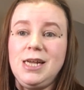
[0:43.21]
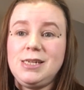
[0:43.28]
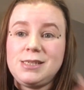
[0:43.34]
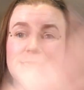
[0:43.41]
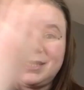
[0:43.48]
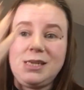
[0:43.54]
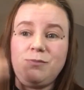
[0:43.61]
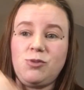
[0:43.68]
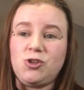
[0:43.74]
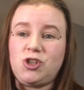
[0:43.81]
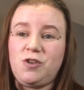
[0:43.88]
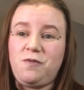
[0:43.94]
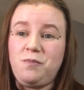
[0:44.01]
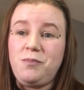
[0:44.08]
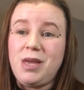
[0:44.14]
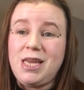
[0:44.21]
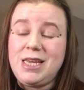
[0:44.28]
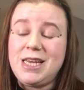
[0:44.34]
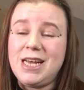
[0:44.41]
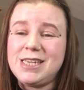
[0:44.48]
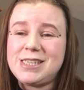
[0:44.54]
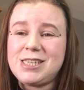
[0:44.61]
see much of me,
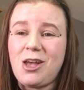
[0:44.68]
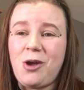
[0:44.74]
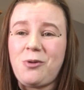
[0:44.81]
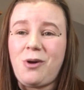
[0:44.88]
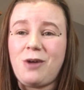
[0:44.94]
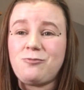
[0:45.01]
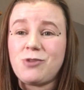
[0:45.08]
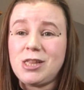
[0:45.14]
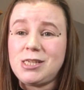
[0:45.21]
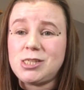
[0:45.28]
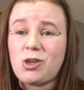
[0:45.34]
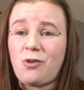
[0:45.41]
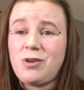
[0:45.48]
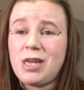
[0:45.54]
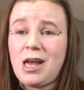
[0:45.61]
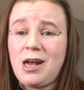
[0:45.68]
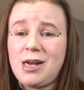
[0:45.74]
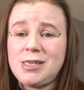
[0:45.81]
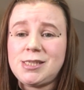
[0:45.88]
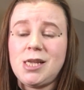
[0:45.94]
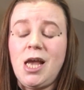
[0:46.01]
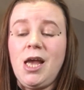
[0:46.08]
so I'm really sorry
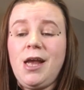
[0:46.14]
guys.